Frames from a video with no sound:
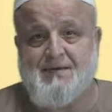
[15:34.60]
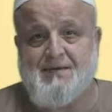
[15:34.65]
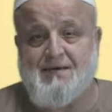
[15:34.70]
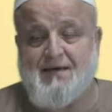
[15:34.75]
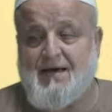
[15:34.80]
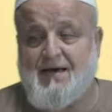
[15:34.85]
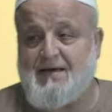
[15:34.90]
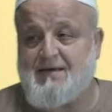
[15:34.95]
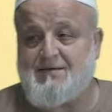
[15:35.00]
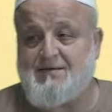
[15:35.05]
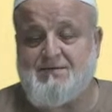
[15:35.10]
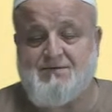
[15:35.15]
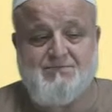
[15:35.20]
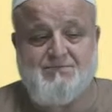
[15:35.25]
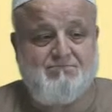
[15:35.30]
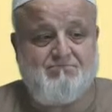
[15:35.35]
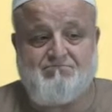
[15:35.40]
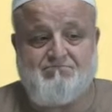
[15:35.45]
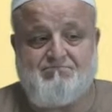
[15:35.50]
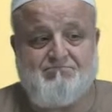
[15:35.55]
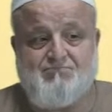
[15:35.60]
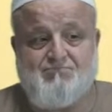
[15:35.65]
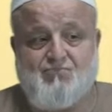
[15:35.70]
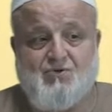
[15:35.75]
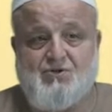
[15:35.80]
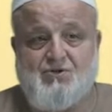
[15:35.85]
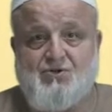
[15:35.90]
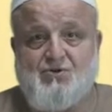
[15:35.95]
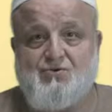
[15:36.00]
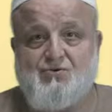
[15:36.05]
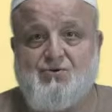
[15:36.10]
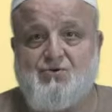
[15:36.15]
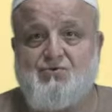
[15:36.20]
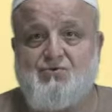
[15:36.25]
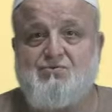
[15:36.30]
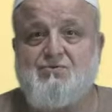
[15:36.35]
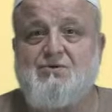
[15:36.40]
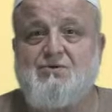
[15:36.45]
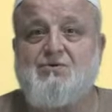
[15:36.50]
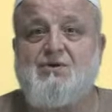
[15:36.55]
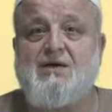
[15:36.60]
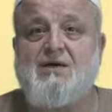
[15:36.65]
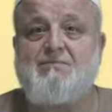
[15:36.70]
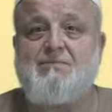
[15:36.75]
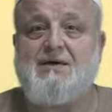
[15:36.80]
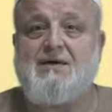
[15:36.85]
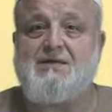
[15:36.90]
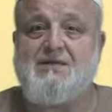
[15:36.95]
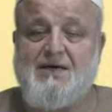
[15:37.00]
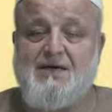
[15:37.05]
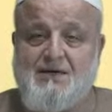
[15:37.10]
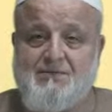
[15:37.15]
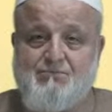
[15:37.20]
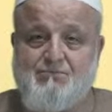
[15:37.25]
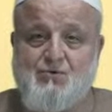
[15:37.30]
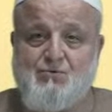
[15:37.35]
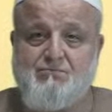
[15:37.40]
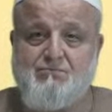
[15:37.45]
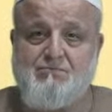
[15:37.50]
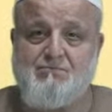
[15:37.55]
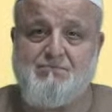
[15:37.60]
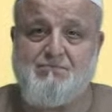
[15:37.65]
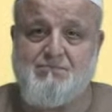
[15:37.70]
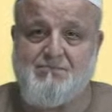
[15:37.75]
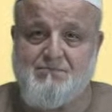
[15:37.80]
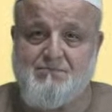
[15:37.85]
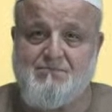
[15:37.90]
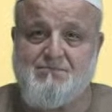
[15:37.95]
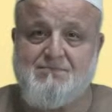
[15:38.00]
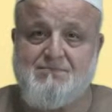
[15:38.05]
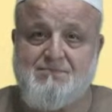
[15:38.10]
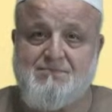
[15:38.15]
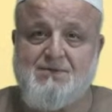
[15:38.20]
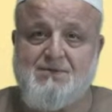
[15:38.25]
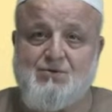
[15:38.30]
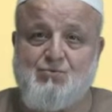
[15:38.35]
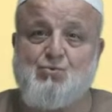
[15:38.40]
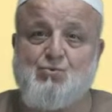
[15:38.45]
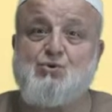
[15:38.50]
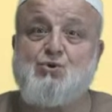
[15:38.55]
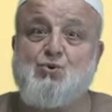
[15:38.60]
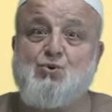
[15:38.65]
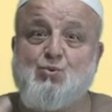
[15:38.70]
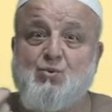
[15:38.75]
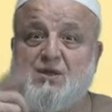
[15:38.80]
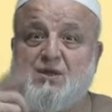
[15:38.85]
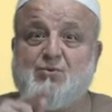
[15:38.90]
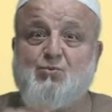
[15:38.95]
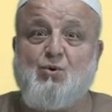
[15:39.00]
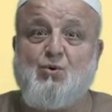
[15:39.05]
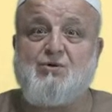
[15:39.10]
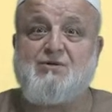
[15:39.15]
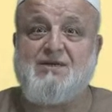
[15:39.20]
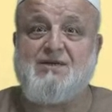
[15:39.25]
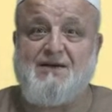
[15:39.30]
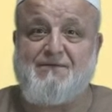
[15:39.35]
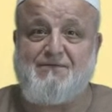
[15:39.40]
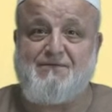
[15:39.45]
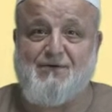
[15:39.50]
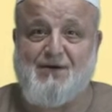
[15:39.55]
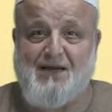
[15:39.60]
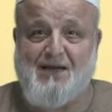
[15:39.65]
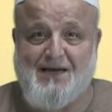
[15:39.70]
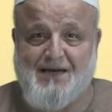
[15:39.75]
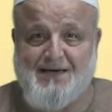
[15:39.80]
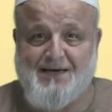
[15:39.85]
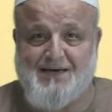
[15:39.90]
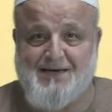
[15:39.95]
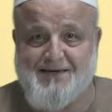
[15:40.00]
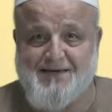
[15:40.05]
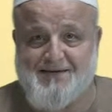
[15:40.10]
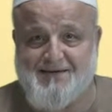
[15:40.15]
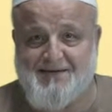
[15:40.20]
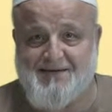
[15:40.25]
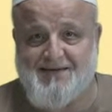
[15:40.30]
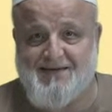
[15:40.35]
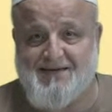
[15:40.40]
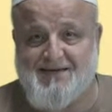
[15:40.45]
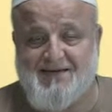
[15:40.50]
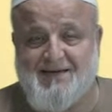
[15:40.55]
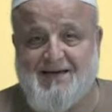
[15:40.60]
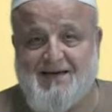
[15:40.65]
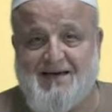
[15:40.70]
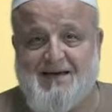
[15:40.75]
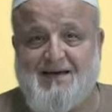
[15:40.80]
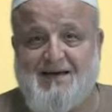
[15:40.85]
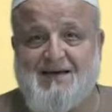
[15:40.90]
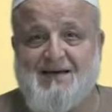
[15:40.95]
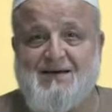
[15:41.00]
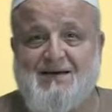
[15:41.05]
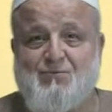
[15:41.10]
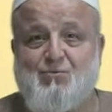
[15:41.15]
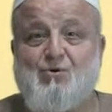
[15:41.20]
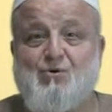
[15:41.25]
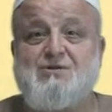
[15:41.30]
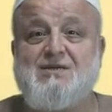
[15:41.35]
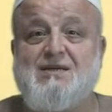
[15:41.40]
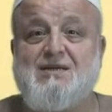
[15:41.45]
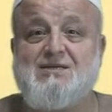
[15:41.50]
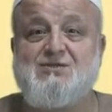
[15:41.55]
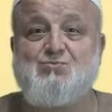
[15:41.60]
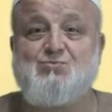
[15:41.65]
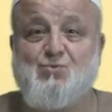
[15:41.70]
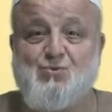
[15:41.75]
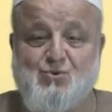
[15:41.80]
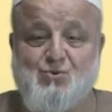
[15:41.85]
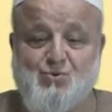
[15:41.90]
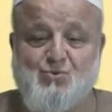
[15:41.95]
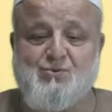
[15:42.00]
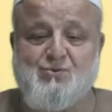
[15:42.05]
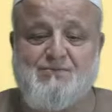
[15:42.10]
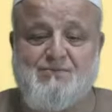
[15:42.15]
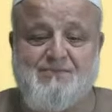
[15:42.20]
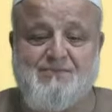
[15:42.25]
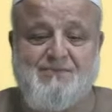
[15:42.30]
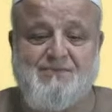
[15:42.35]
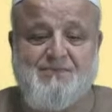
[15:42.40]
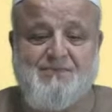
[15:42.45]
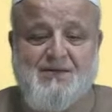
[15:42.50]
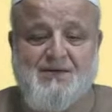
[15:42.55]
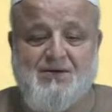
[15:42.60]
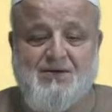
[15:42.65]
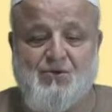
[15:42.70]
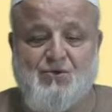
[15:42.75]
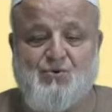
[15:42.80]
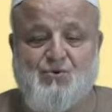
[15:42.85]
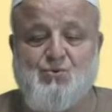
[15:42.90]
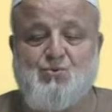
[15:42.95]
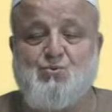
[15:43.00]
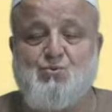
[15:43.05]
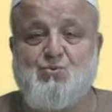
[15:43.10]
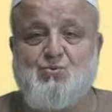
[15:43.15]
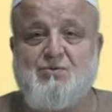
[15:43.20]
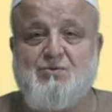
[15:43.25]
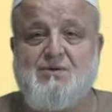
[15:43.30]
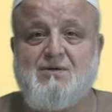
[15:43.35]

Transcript: and what do? You can make tayammum, wudu with water if you like, waterless wudu, through